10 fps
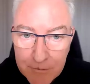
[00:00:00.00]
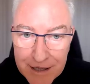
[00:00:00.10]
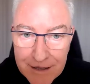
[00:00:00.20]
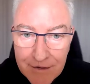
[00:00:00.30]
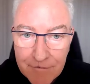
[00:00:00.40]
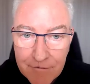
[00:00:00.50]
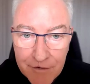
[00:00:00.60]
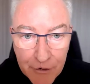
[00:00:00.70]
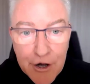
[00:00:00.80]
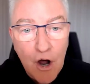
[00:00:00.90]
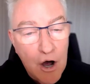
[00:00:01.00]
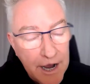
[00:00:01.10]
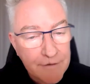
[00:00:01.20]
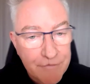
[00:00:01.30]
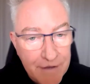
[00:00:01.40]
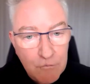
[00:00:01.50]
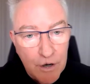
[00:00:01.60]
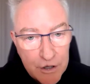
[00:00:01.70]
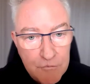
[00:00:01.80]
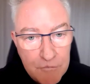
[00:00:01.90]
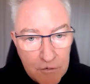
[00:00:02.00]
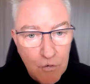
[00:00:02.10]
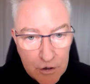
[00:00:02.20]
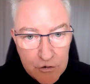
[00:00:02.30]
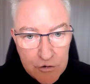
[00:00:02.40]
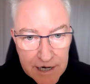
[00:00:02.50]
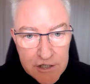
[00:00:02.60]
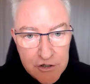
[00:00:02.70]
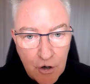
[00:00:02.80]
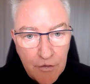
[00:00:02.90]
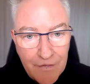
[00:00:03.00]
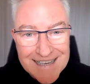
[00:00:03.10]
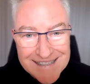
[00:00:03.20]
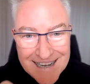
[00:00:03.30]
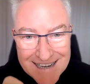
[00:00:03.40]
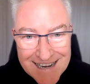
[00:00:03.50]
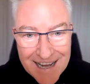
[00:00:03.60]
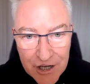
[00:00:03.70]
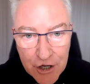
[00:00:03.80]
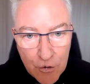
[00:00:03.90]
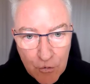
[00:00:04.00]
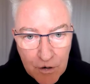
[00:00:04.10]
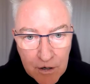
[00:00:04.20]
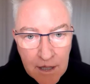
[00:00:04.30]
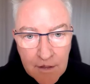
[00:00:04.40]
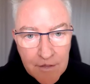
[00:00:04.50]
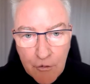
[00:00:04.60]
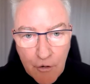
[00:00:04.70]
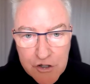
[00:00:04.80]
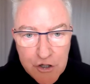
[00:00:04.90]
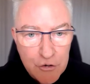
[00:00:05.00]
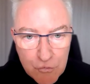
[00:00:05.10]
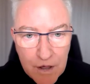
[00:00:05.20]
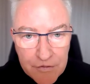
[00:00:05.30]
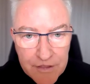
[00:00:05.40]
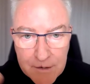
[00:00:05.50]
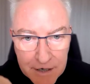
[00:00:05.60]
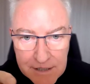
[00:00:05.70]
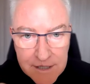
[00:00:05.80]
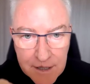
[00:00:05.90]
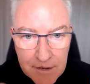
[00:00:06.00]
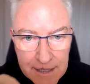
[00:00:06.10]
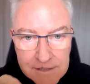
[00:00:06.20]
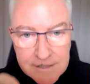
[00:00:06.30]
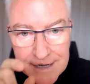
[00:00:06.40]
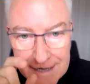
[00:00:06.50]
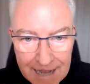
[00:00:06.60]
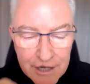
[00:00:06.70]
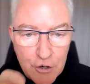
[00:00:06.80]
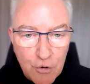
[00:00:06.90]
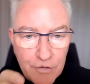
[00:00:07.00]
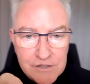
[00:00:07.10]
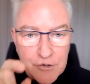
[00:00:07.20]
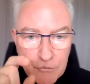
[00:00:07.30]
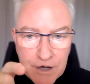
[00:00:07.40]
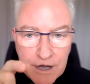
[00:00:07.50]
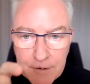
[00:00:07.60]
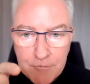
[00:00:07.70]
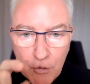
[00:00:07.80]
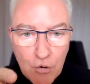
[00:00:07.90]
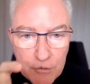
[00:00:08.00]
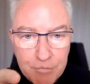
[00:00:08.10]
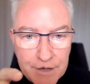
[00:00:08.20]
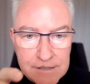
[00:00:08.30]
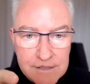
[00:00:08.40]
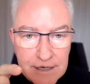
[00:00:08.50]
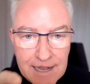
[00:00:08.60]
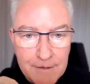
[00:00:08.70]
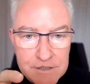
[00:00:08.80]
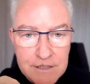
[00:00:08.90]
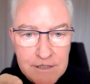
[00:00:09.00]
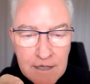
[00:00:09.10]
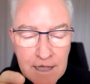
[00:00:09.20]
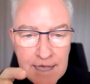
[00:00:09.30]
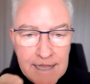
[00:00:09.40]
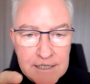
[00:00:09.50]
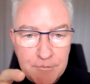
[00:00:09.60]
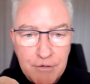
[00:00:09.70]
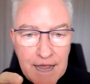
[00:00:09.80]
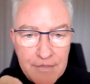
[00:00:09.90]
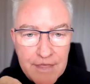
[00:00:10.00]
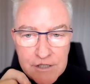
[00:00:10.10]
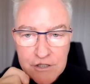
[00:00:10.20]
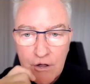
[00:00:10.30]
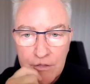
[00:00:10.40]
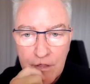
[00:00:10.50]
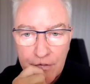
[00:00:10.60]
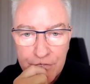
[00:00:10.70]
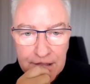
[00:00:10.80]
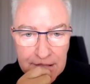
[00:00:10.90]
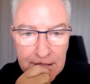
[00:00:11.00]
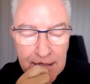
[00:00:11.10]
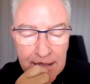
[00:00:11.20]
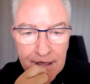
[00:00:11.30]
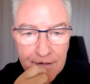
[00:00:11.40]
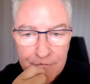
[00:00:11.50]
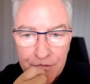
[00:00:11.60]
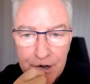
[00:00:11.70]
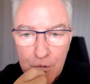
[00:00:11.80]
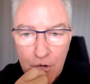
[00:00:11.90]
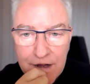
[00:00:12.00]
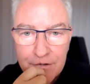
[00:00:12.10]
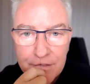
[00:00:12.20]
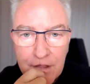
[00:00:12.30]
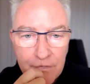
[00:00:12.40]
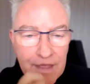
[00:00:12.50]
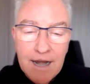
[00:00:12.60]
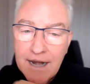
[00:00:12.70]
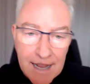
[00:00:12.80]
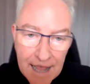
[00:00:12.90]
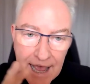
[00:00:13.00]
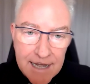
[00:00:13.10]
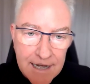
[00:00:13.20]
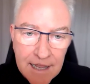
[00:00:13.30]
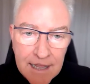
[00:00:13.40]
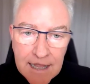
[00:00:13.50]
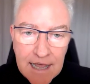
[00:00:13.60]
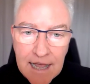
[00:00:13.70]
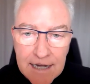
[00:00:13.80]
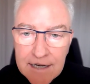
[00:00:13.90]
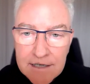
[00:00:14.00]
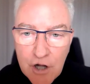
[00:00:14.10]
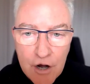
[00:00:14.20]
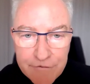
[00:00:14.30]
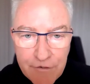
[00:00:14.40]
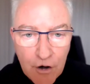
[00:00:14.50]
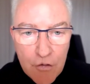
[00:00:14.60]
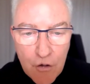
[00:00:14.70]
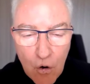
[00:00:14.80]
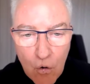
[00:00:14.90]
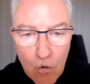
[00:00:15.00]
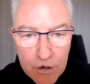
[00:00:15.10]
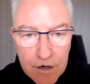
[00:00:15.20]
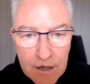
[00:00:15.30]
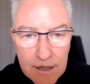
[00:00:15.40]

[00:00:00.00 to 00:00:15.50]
be very high and affect what you touched on, and that is the net yield. The gross yield's one thing, but it's the net yield that's the really important piece that comes into play there. So I think very well covered on that. And again, don't follow the horde.